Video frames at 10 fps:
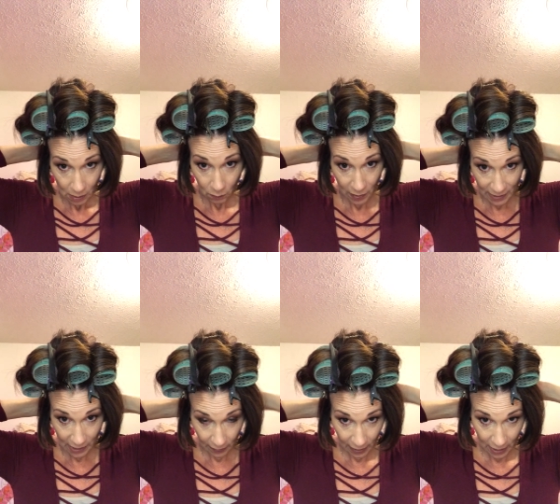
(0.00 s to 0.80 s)
Well, that's
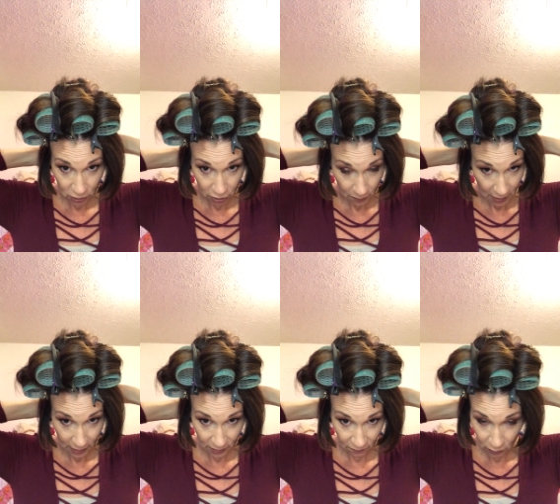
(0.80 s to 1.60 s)
how they get you,
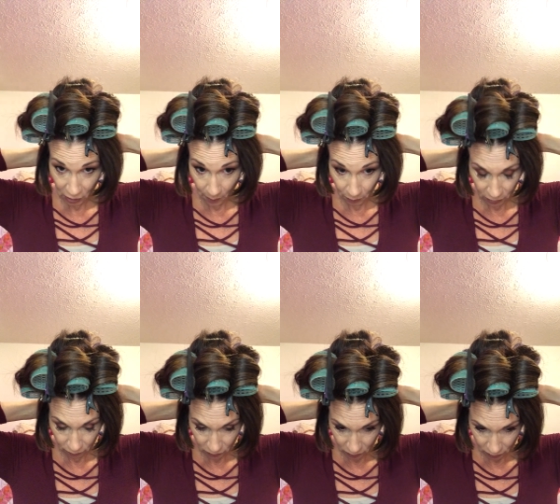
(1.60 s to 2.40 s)
because the first couple
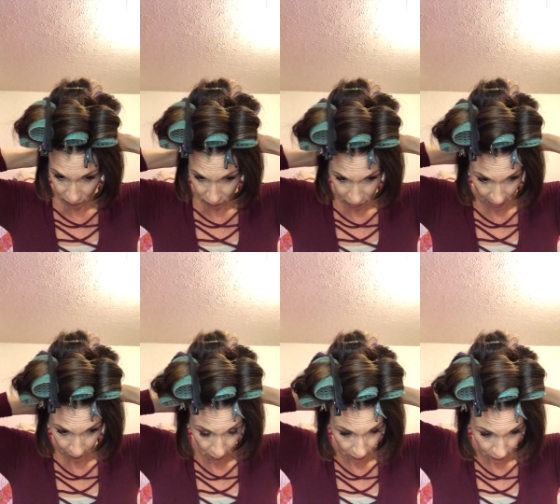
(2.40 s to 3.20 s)

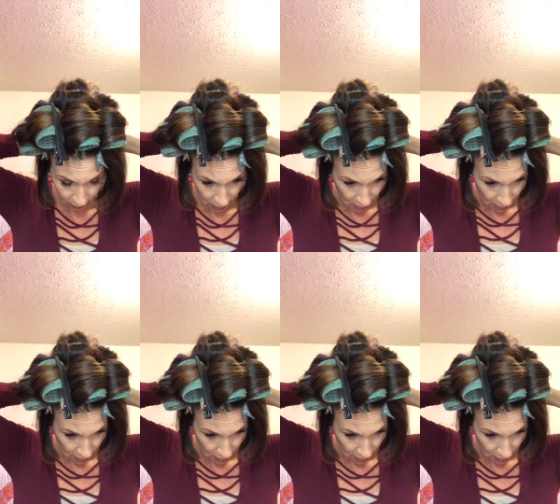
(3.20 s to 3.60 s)
shampoos,